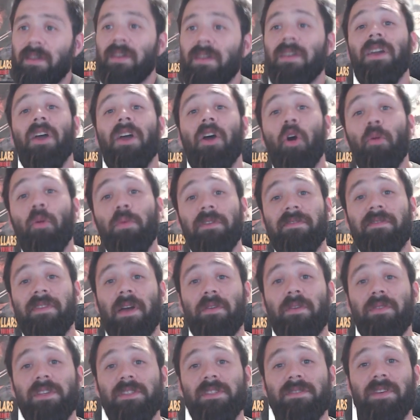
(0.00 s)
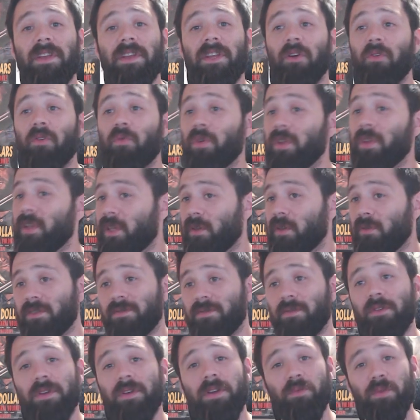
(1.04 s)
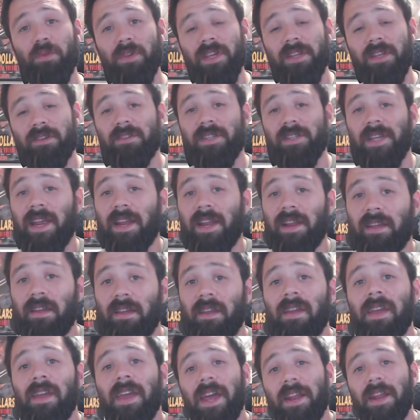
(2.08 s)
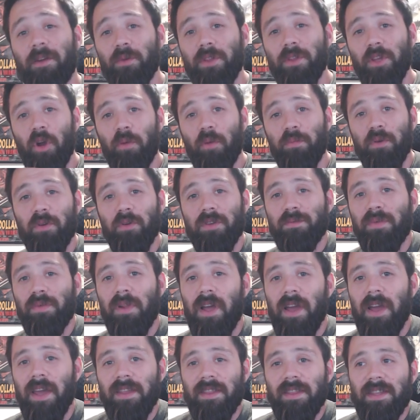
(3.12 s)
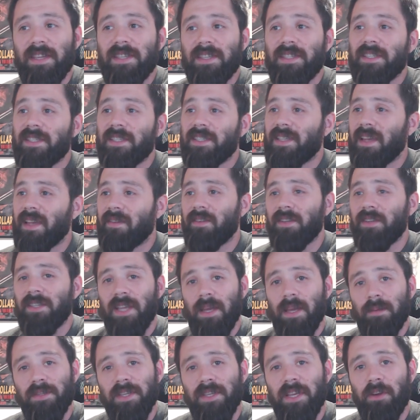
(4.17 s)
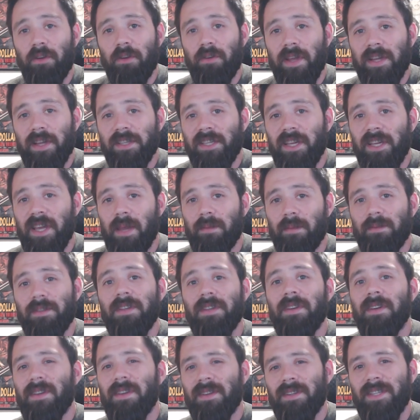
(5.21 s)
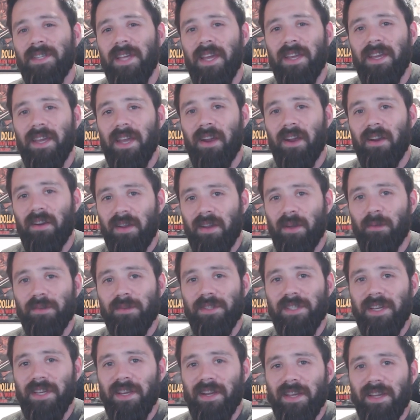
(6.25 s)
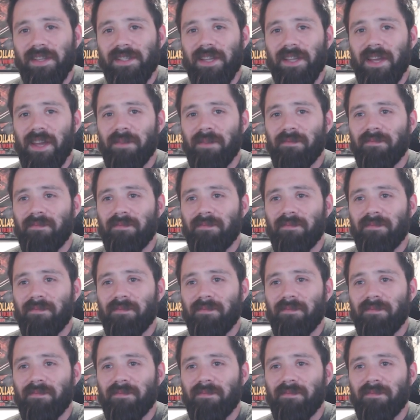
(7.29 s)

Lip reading: I hope you found this video really useful and really entertaining, and I really hope you apply these 7 tips in your next games. Take care, and we'll see you next time.